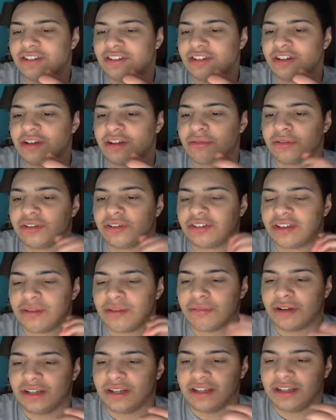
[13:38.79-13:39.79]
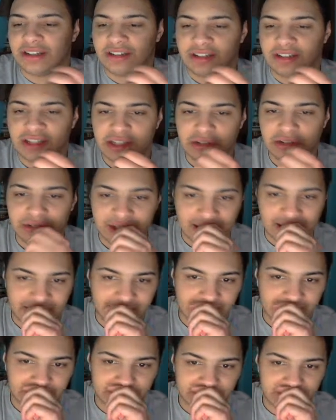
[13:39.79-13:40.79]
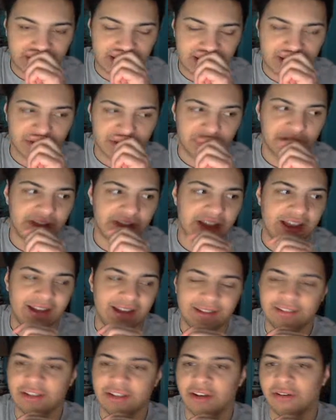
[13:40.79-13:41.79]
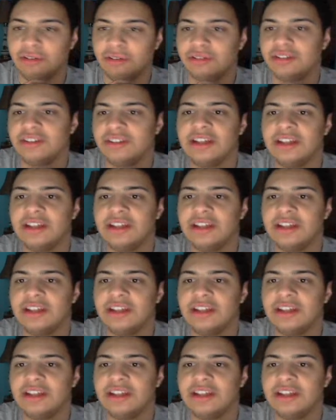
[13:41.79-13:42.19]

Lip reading: So, there was someone in the UK yesterday who was diagnosed,